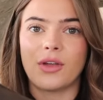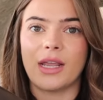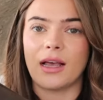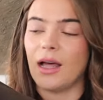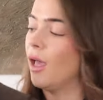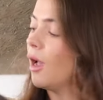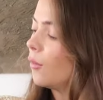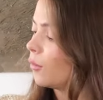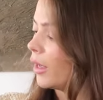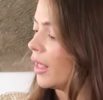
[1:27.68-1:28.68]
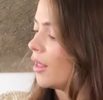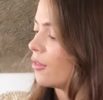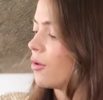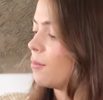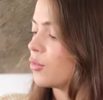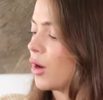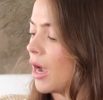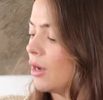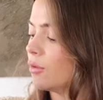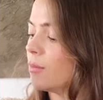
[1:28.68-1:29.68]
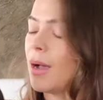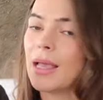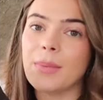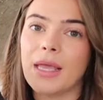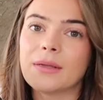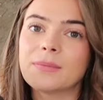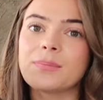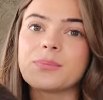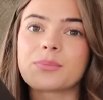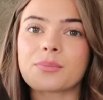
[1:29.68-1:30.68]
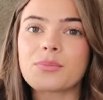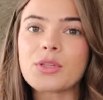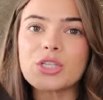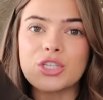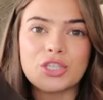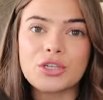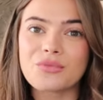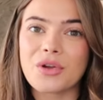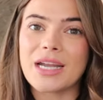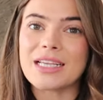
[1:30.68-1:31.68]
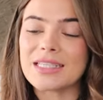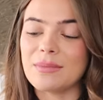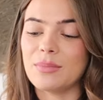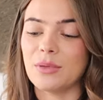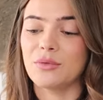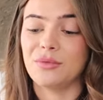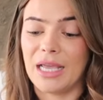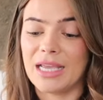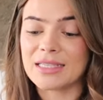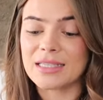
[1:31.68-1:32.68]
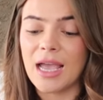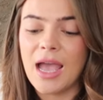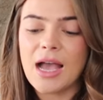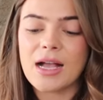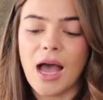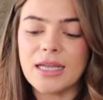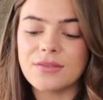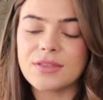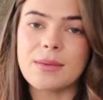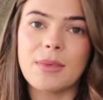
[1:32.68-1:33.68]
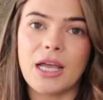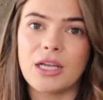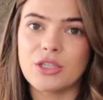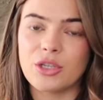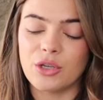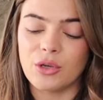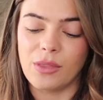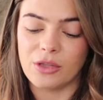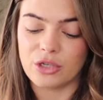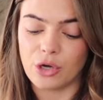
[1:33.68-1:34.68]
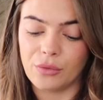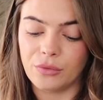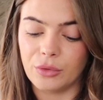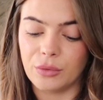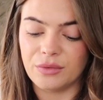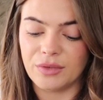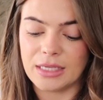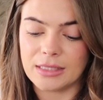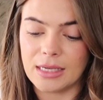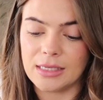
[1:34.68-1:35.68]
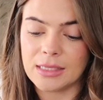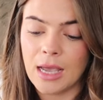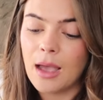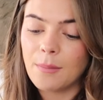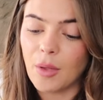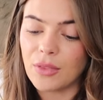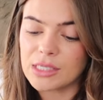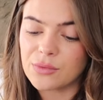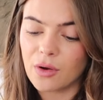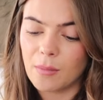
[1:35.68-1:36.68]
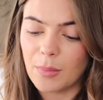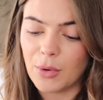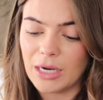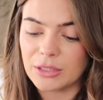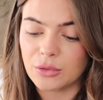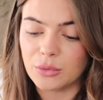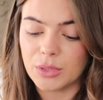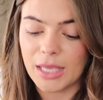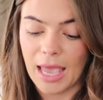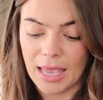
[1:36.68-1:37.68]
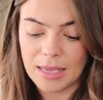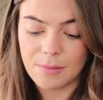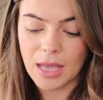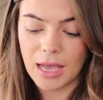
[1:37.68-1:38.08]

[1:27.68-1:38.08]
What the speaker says: green colour with brown piping. Just a really simple fleece, kind of similar to the shuffle fleeces, but this is from a brand called Game